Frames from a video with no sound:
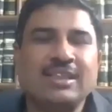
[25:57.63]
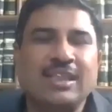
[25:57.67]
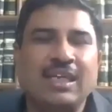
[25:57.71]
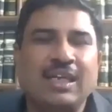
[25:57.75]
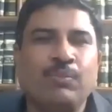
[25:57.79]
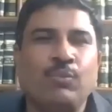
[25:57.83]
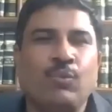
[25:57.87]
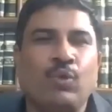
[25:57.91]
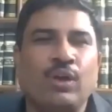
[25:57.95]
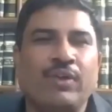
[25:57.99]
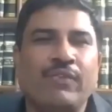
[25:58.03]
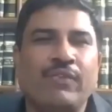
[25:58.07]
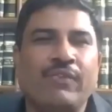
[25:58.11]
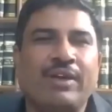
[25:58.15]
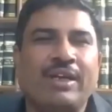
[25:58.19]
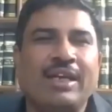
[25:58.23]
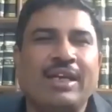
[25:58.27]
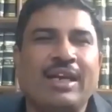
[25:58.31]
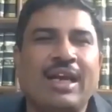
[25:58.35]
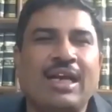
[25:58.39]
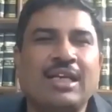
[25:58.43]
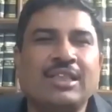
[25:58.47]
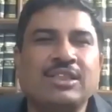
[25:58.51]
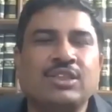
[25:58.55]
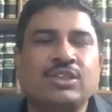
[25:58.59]
Keep
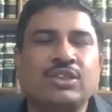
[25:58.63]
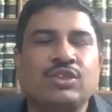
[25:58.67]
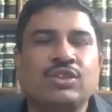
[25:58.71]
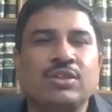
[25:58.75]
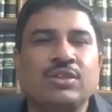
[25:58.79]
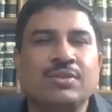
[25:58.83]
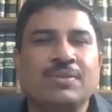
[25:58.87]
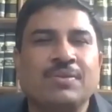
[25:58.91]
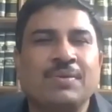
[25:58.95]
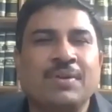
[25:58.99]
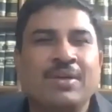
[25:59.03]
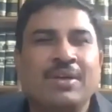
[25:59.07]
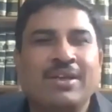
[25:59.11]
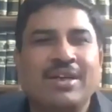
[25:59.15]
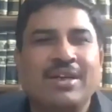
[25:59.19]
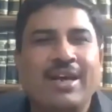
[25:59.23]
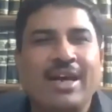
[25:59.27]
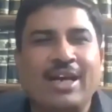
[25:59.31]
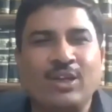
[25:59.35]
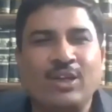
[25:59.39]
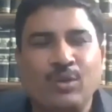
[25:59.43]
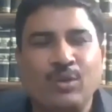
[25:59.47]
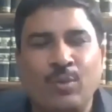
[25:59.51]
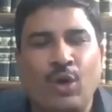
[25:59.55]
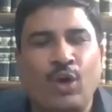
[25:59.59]
motivating us.
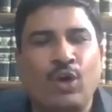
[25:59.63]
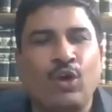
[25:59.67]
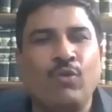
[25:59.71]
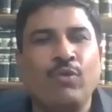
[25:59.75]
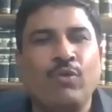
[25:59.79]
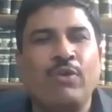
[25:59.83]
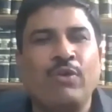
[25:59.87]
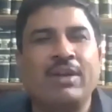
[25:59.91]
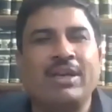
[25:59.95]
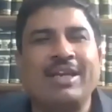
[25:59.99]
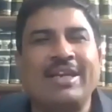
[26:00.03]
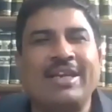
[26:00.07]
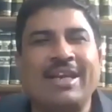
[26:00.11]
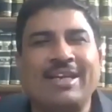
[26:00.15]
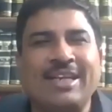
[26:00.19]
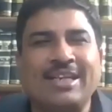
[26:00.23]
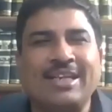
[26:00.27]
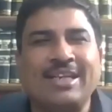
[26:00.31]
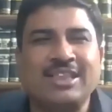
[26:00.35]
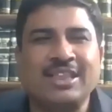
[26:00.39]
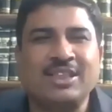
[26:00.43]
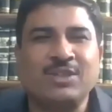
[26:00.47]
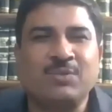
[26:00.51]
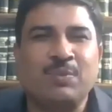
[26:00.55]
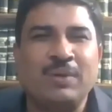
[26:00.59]
And tomorrow we will connect
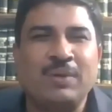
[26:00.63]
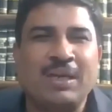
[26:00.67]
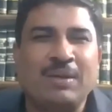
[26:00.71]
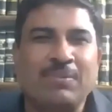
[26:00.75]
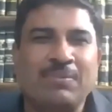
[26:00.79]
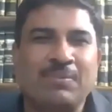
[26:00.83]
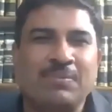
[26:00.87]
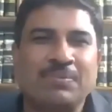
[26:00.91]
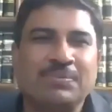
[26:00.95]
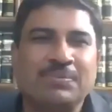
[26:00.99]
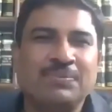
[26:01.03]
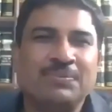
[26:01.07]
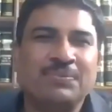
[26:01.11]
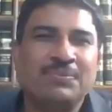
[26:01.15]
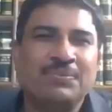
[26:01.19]
at 6 p.m.